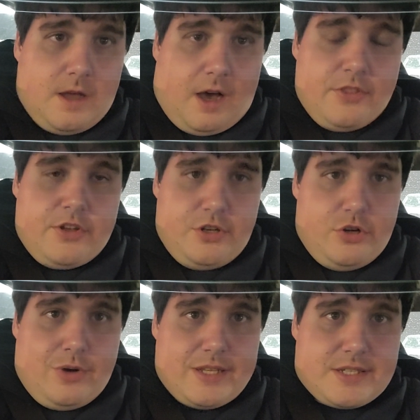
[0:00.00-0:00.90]
on the
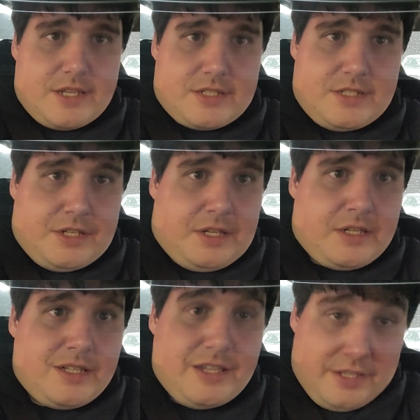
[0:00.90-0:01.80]
new
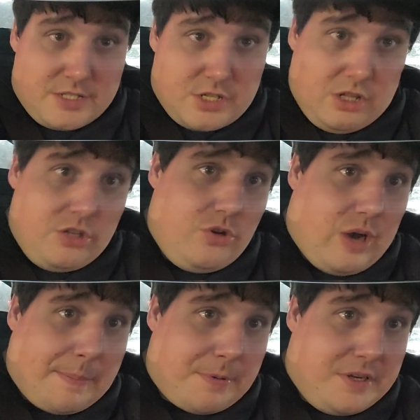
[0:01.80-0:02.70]
SSD, install a new
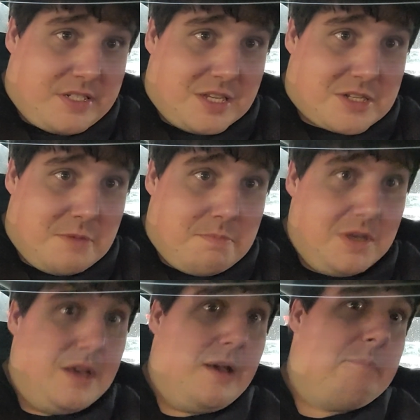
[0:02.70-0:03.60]
operating system,
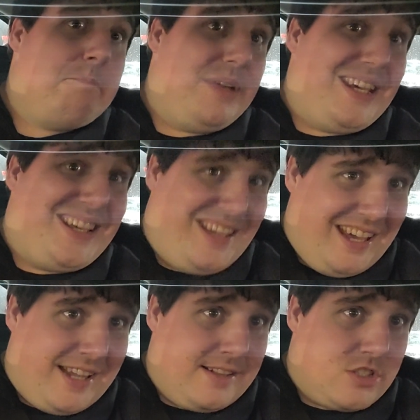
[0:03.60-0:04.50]

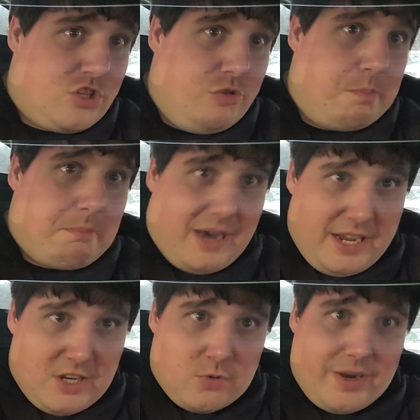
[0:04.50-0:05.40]
begin to
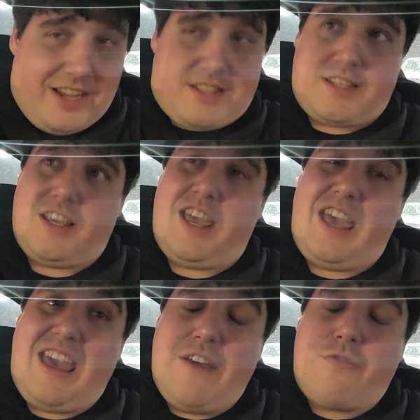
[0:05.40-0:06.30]
migrate
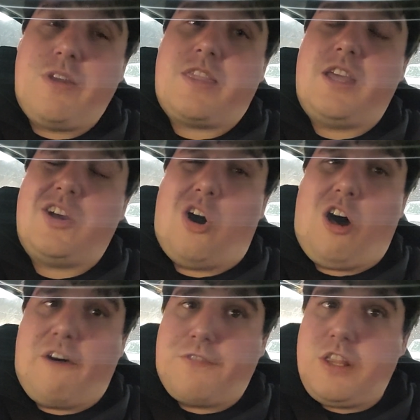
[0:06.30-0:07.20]
everything
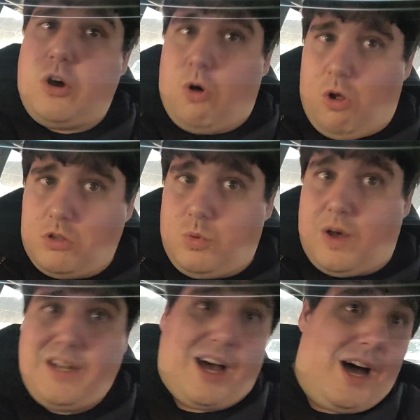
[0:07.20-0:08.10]
off the old
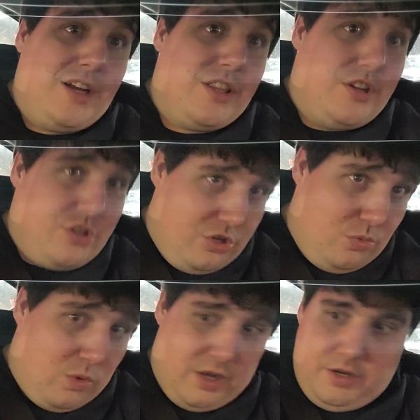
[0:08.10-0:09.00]
one onto the new
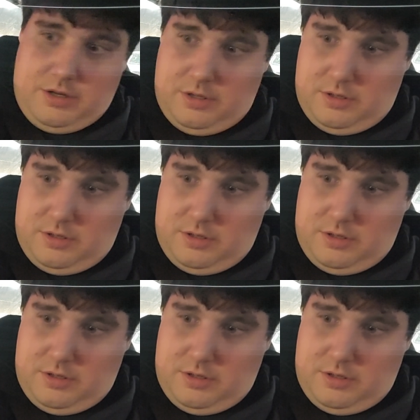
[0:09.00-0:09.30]
one.